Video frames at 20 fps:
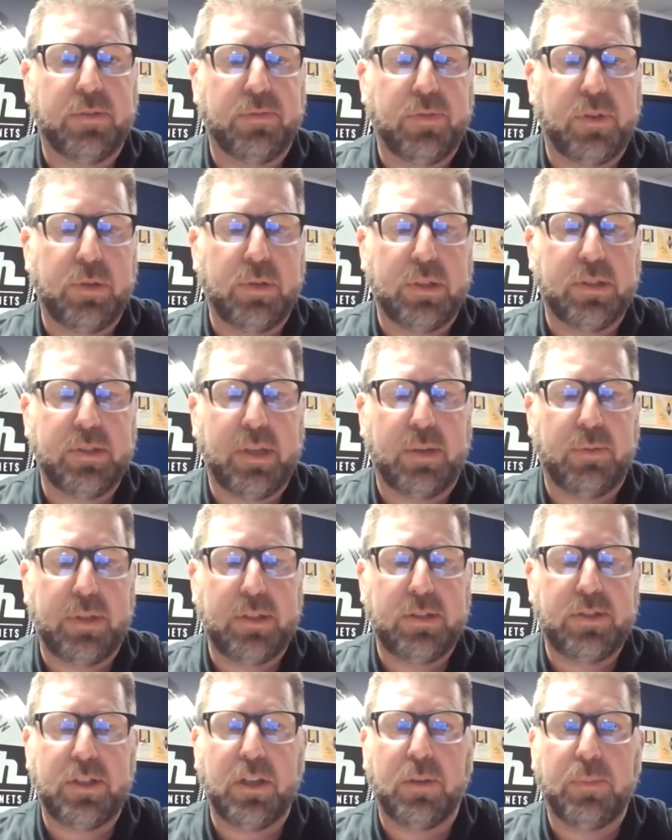If you would have said
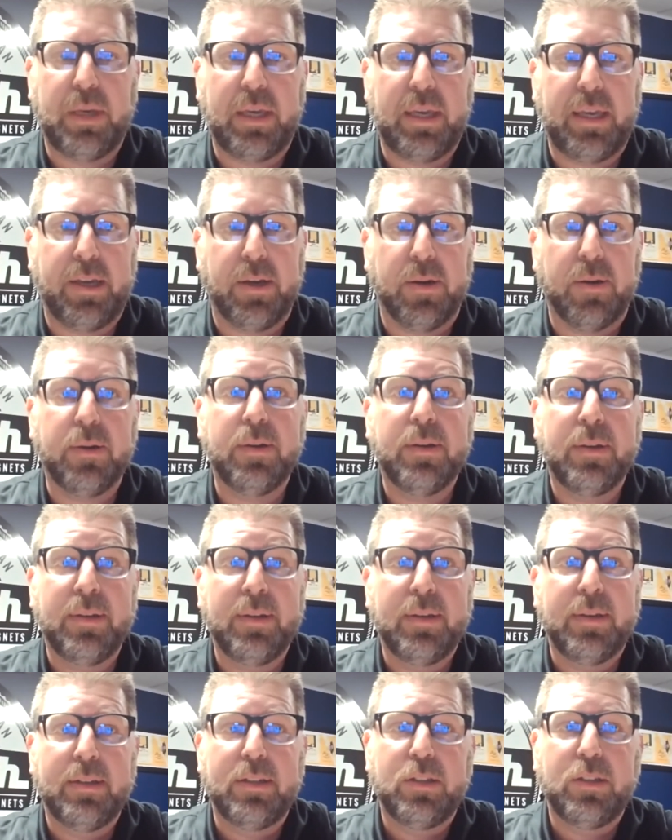we'd still be here
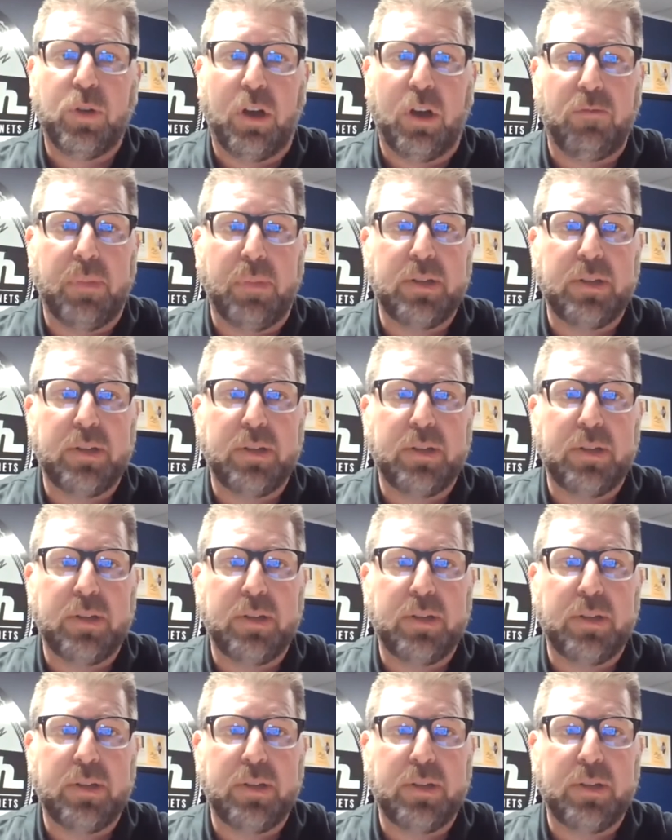12